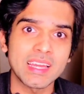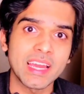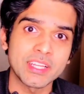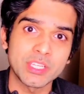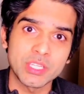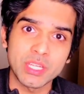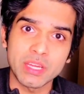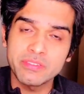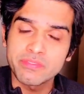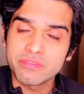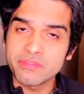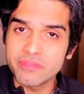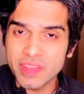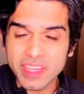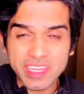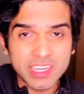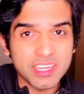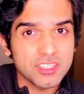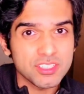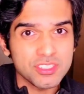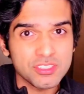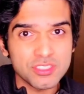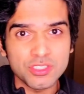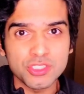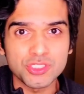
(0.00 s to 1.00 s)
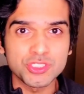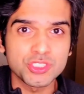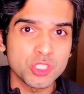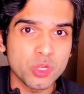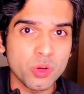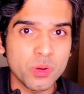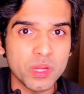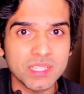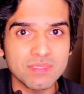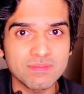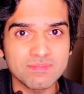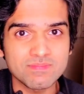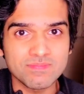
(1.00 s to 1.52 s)
and you have figures to show
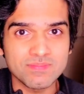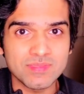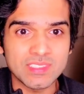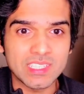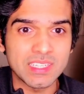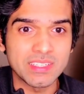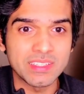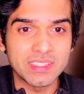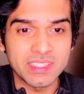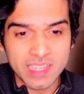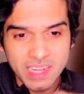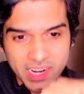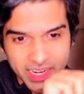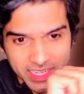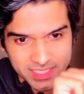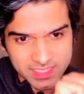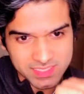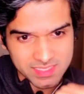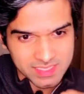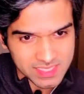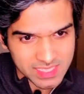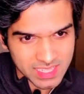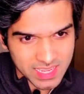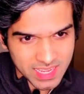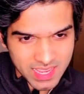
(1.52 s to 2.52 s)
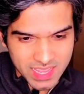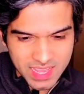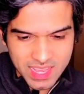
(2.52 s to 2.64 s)
it, a nice